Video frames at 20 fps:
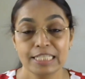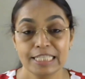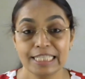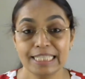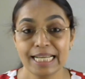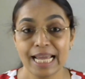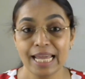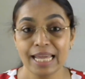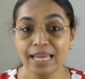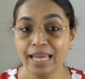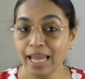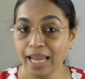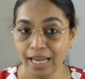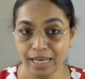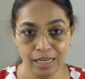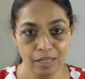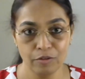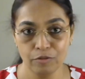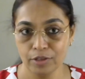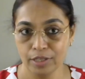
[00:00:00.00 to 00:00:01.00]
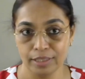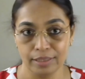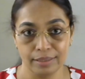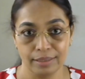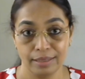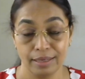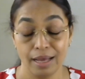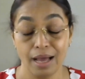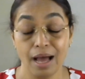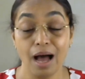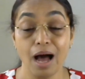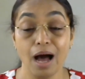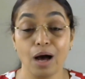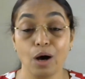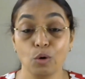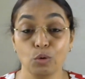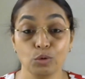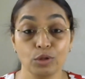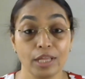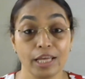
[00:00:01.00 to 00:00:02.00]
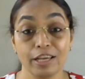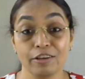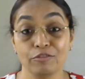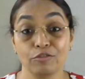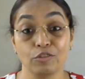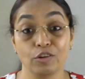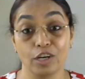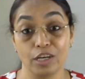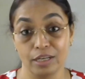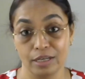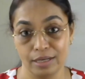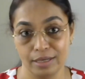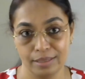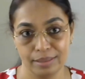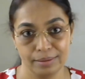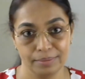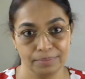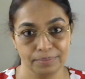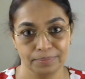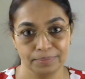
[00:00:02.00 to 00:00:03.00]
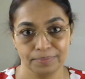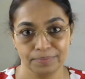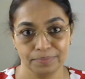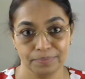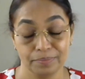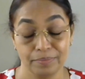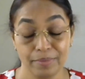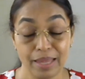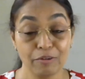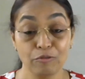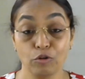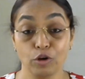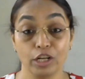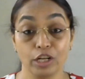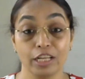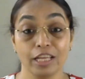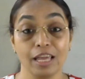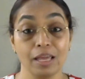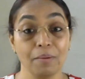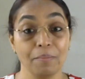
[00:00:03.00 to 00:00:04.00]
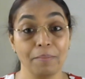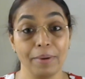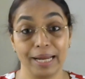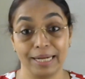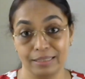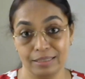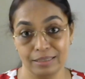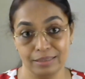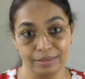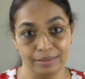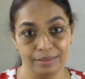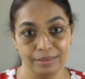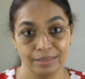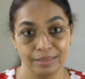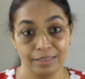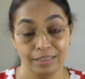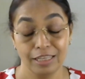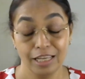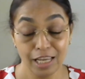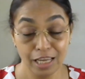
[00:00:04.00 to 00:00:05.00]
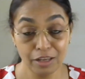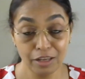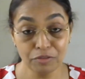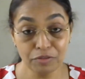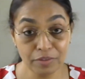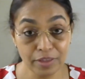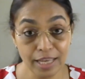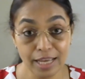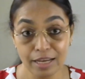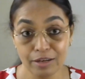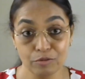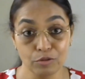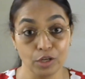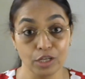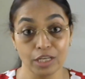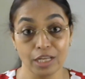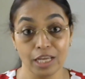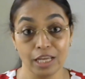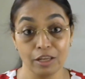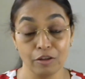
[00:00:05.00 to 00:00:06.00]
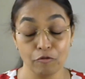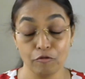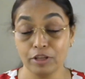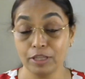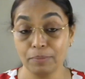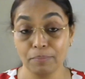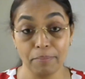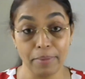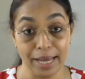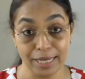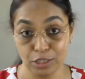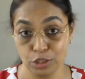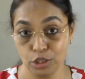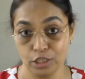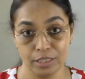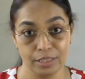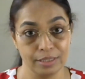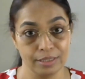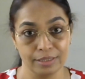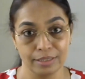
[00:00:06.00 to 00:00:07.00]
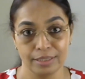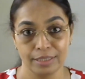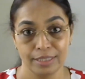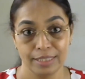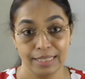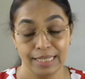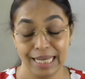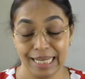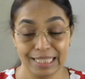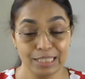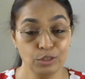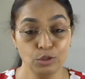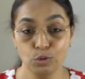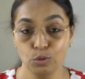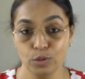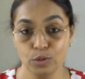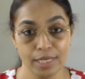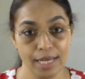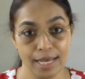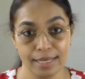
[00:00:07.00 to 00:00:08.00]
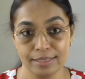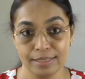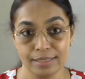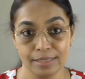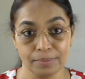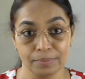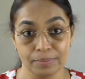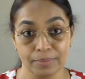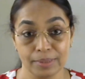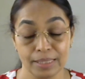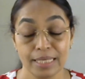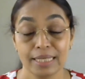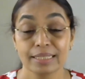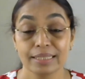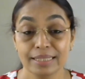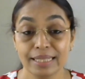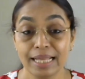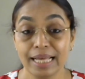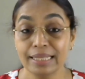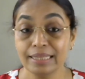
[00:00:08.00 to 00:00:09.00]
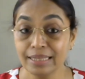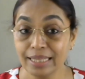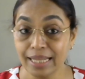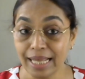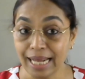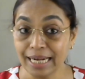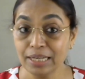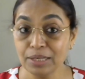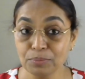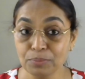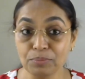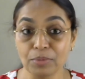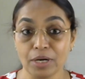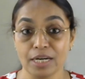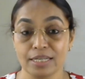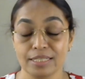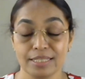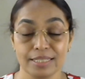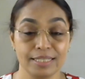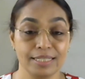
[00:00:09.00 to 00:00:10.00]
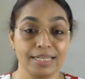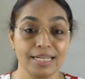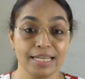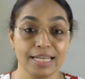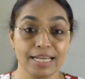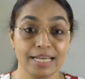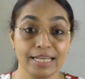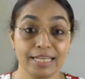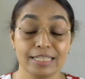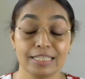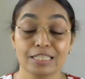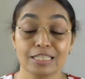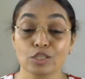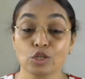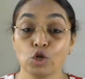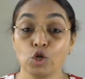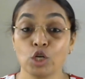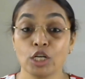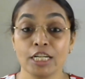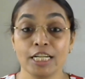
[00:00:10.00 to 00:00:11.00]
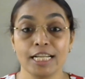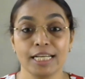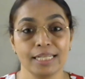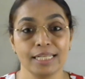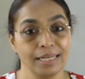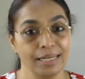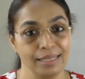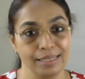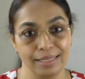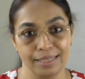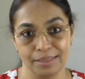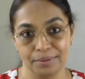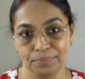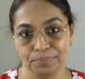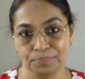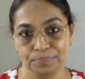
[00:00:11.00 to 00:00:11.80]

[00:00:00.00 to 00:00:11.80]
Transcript: Check anyone, how they work, their working pattern. If they are working with passion, enthusiasm, then that Mars indicates good dignity.